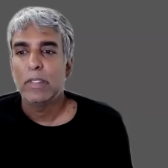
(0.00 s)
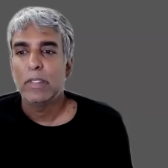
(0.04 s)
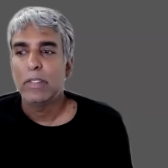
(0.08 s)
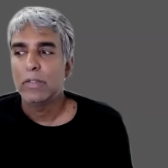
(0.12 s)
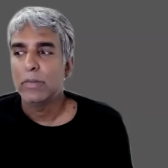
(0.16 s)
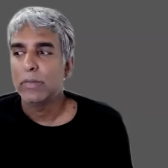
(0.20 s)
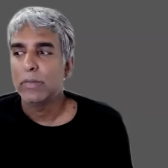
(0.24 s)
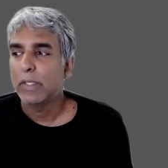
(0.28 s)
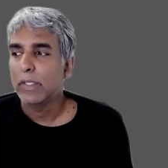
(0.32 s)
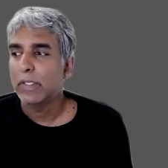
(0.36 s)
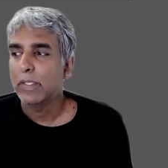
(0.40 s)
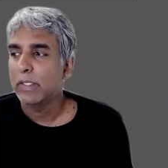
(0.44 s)

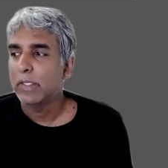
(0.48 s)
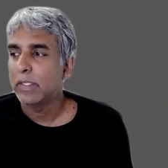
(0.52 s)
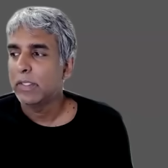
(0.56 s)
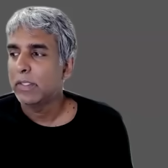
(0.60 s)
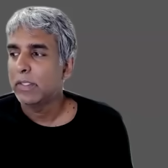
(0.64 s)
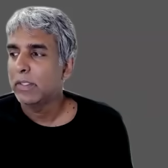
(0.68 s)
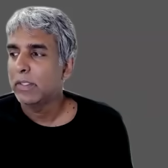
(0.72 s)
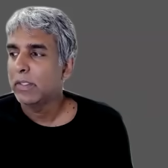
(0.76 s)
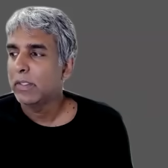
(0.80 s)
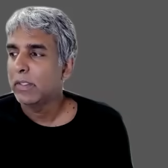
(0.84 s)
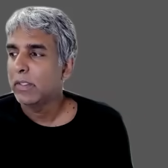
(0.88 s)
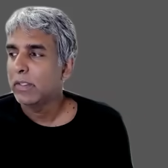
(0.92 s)

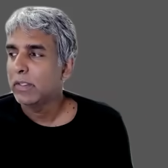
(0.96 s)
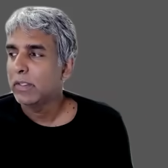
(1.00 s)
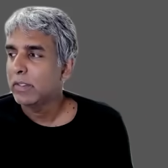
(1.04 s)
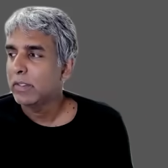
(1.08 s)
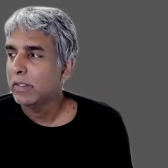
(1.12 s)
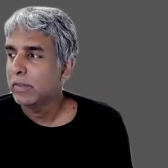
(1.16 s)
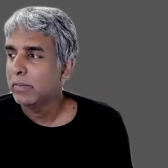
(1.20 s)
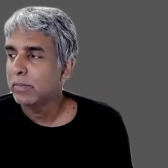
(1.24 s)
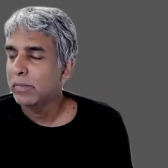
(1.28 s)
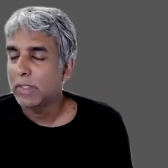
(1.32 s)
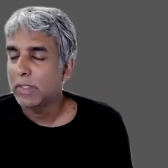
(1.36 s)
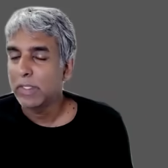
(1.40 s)
Israeli
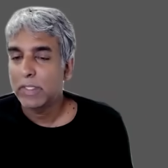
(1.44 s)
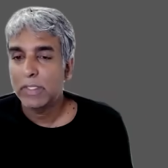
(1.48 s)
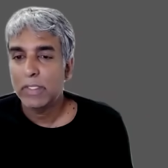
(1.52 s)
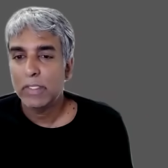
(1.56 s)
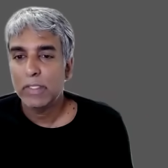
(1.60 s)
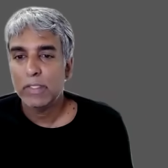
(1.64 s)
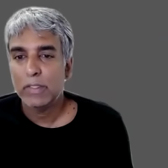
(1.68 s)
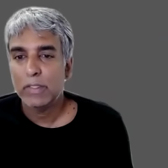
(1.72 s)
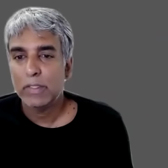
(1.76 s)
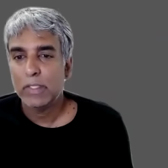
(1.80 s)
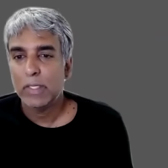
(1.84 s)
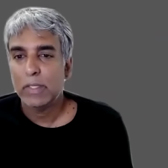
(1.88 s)

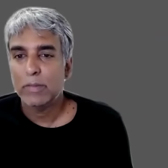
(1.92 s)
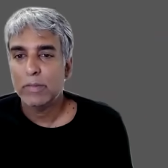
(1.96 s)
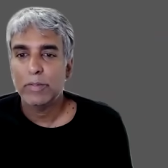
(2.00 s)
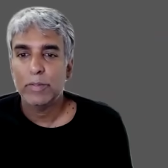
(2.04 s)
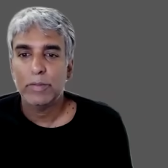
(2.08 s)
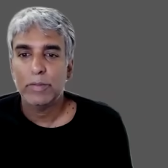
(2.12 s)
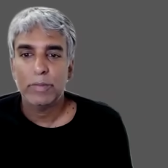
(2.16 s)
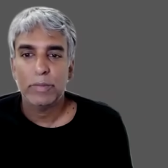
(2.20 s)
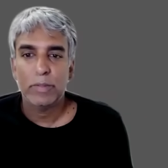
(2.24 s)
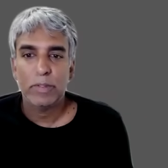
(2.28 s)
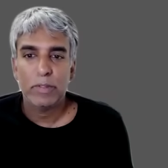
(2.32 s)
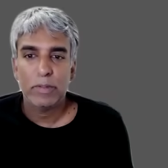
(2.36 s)
military
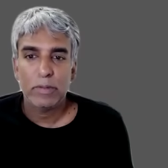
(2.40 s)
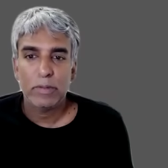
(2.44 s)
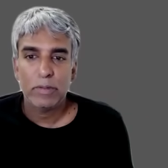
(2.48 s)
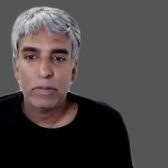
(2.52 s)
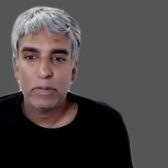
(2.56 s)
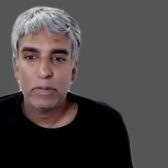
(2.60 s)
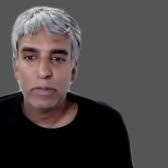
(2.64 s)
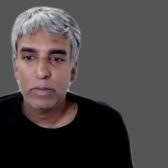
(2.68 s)
establishment.